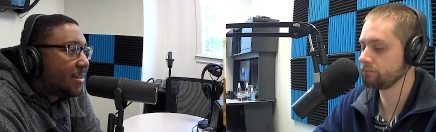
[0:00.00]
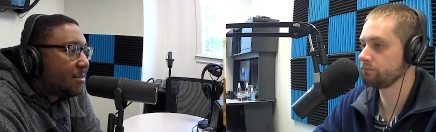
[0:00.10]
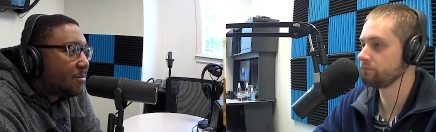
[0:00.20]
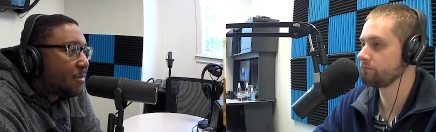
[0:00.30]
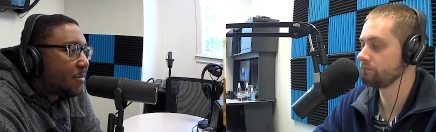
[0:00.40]
Speaker 1: the
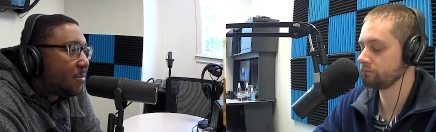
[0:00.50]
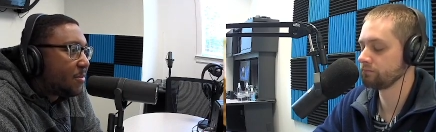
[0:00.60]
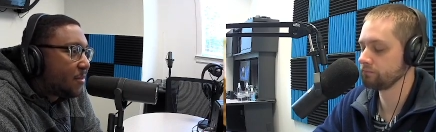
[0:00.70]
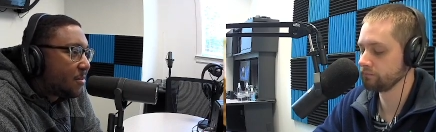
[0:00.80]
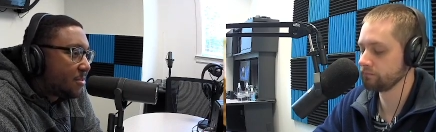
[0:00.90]
end from Evan
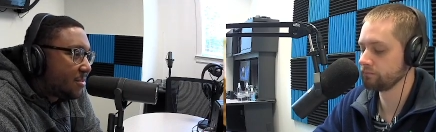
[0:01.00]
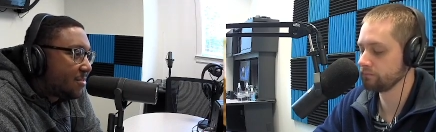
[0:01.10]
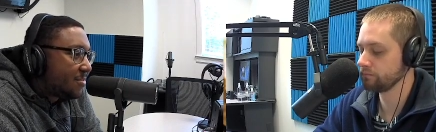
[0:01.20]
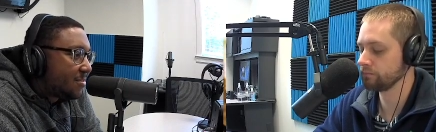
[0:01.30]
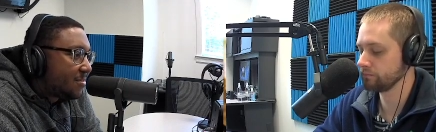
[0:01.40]
McPherson.
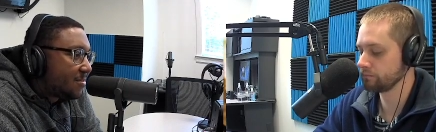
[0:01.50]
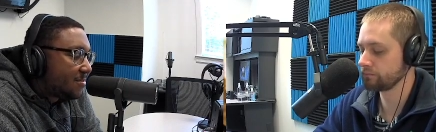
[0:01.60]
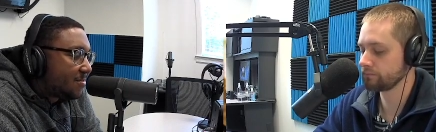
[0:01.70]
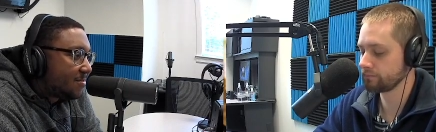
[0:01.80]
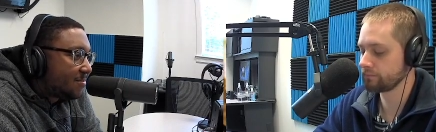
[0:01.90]
Mm-hmm.
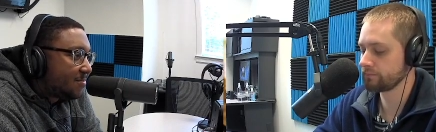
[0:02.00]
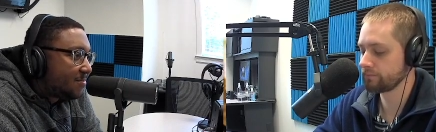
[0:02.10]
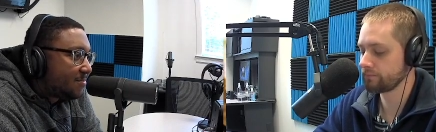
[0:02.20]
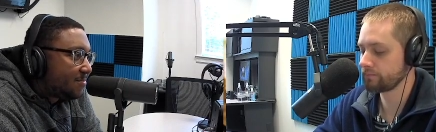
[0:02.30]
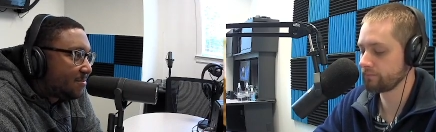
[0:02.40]

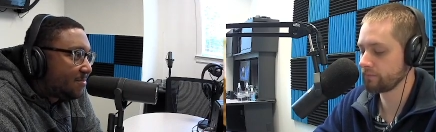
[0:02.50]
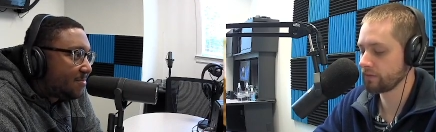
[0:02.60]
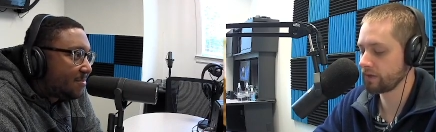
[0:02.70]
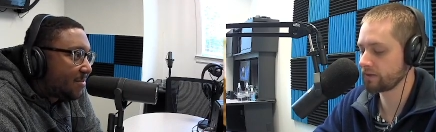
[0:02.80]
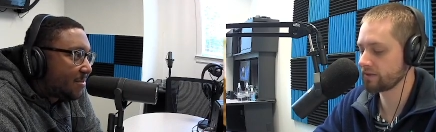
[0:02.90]

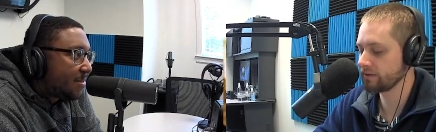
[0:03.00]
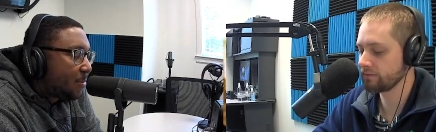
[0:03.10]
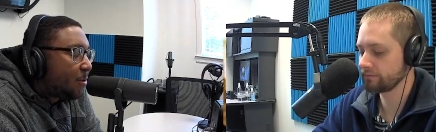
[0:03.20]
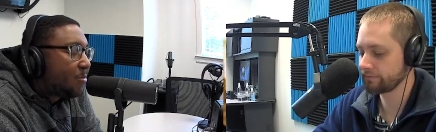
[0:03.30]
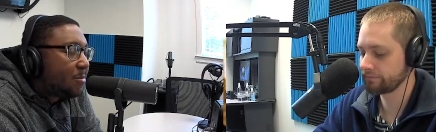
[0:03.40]
I can see it.
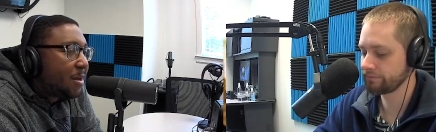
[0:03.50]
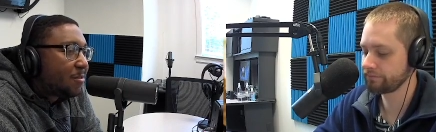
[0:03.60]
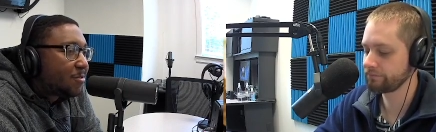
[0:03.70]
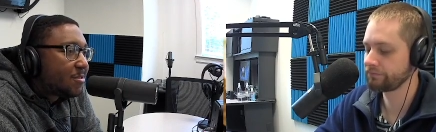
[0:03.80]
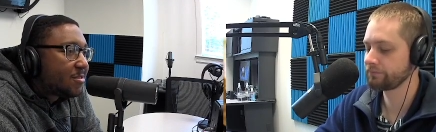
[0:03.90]
I'm going with the
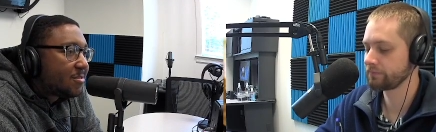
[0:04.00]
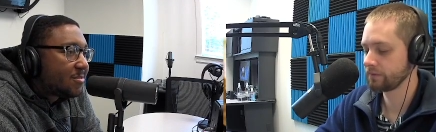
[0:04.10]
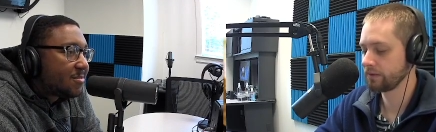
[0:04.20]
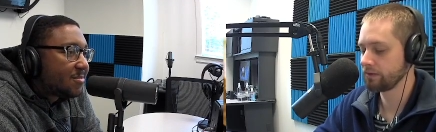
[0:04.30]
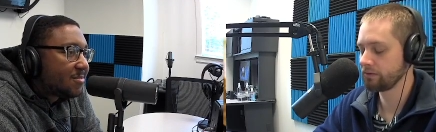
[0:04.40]
Bengals.
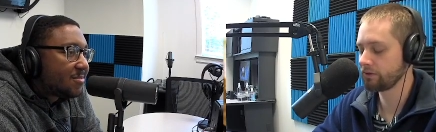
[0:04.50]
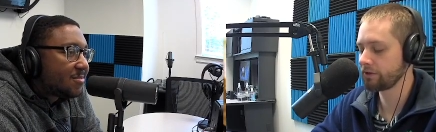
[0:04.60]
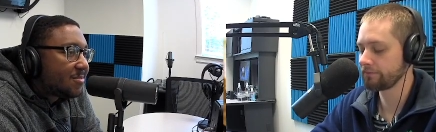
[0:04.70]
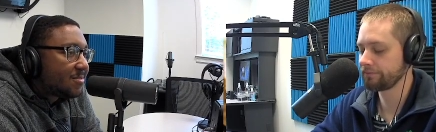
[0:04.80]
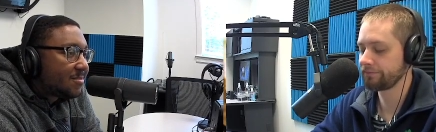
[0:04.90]

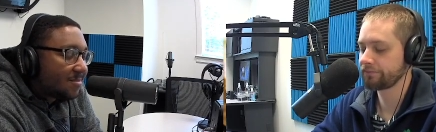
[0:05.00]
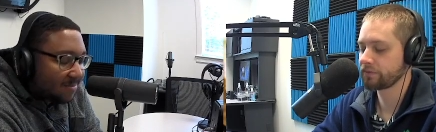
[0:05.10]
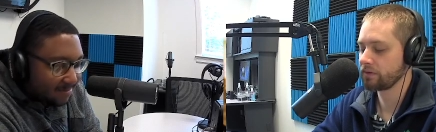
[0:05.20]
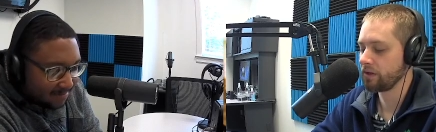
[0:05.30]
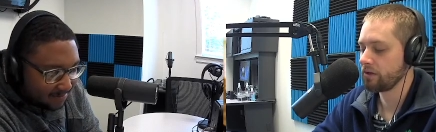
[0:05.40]
Okay.
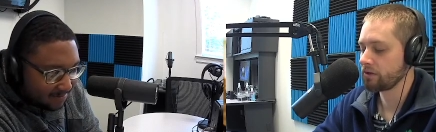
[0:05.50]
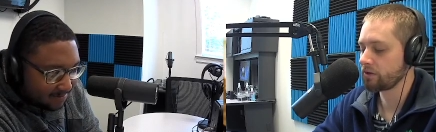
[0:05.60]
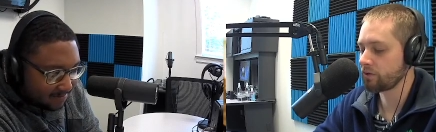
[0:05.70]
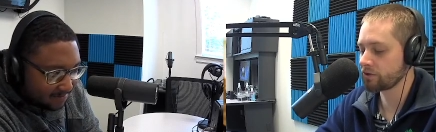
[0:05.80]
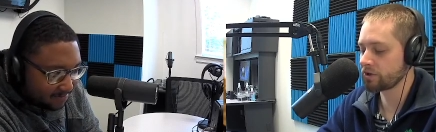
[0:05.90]

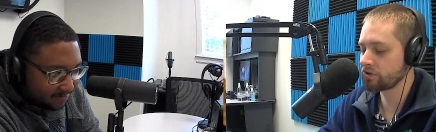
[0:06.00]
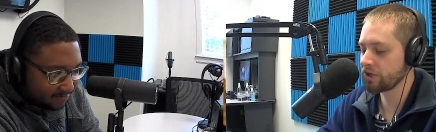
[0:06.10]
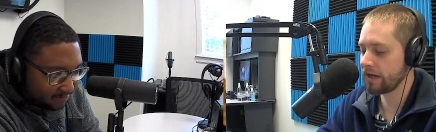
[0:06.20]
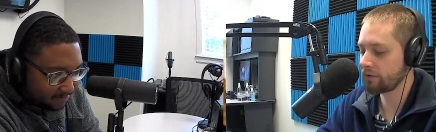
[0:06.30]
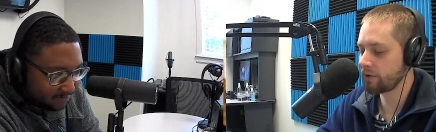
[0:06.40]
Speaker 2: Colts and
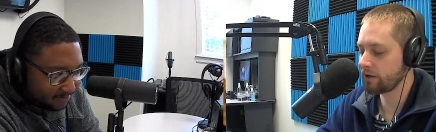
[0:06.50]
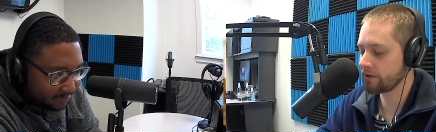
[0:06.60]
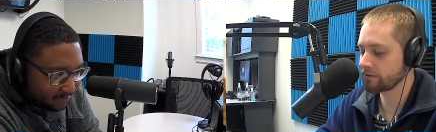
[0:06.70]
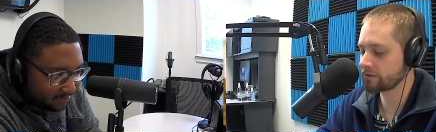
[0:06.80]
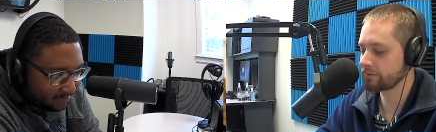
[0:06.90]

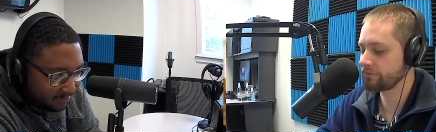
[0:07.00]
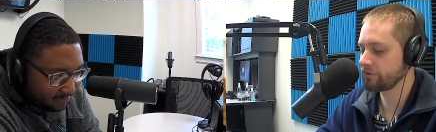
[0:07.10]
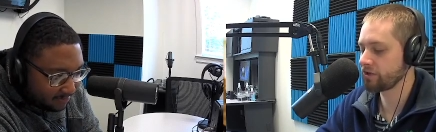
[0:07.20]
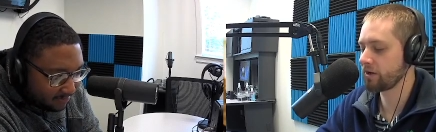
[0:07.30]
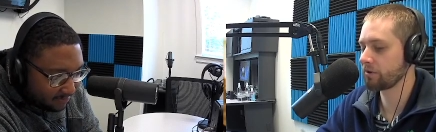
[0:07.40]
Jaguars.
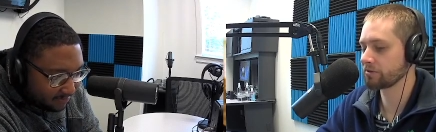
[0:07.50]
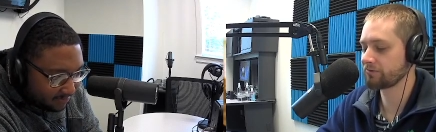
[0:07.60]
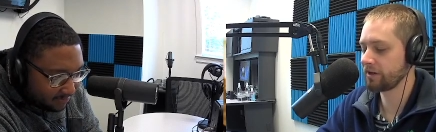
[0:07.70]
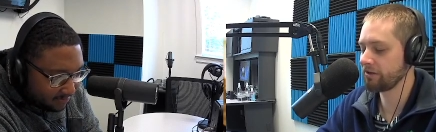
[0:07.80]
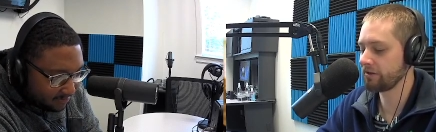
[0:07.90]
Jaguars
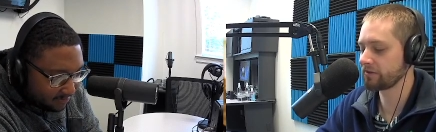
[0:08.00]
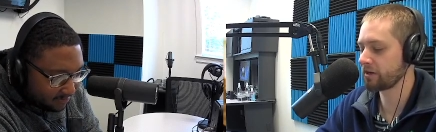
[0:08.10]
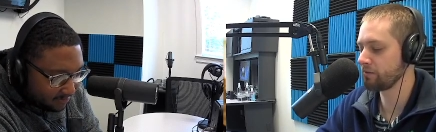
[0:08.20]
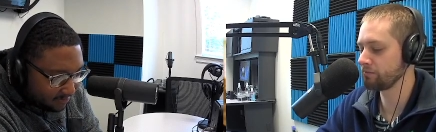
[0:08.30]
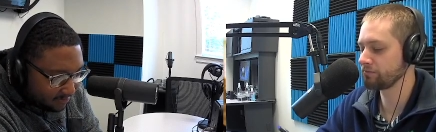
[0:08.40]
finally have to
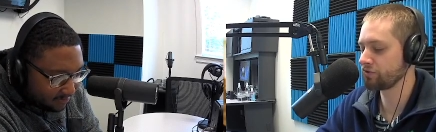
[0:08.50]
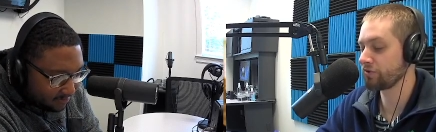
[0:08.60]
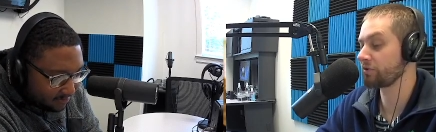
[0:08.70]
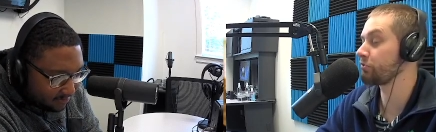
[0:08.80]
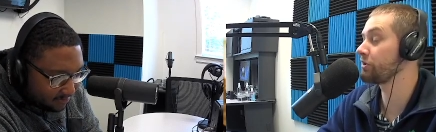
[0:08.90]
come
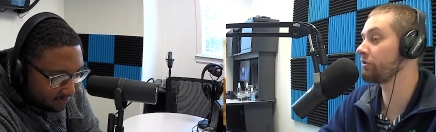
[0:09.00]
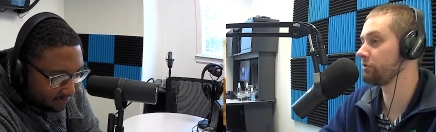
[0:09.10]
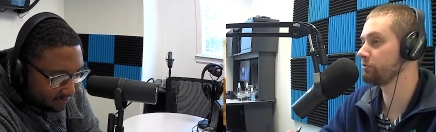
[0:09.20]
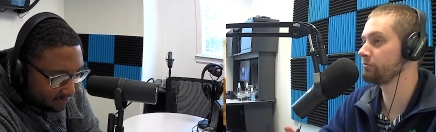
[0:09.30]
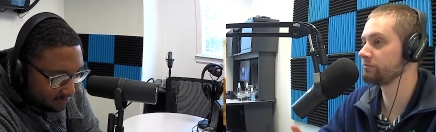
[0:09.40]
to their real
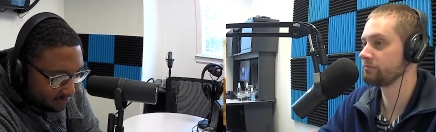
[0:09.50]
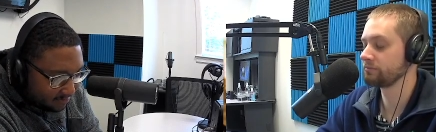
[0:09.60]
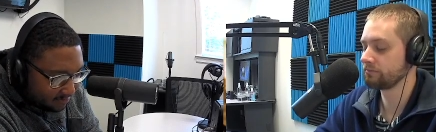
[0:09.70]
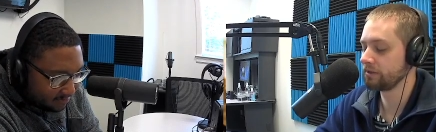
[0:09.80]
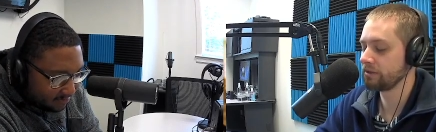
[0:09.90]
home.
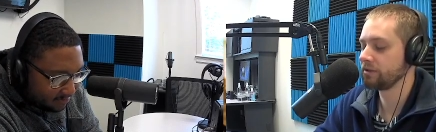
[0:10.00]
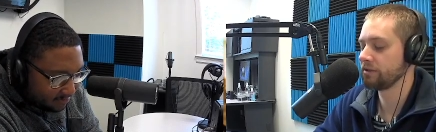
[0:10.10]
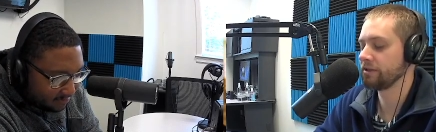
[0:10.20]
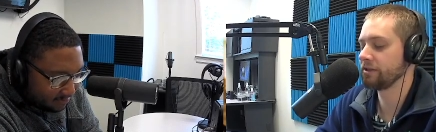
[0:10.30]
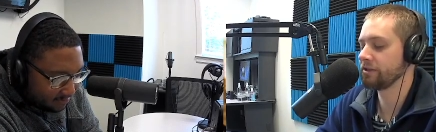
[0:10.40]

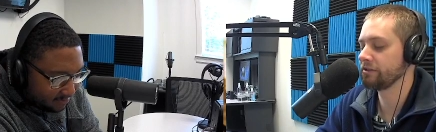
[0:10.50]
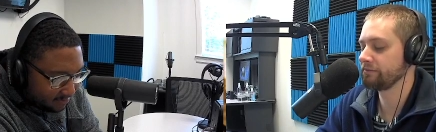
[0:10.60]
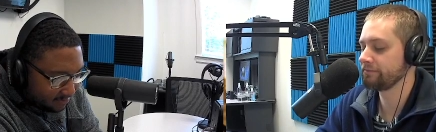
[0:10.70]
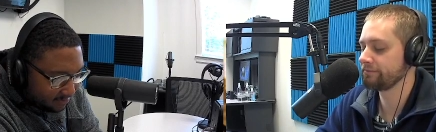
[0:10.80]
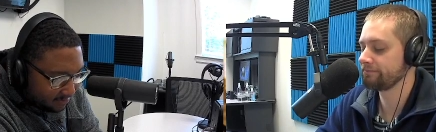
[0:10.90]
Uh,
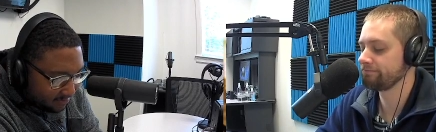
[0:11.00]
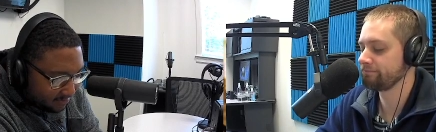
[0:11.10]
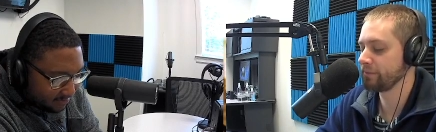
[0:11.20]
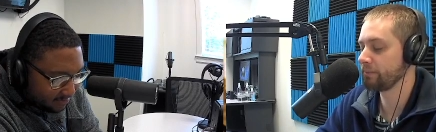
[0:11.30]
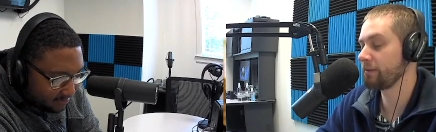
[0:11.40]

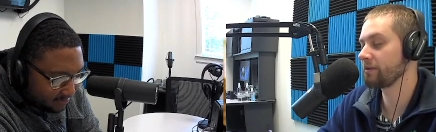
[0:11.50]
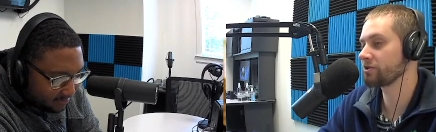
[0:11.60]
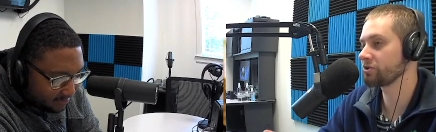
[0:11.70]
but maybe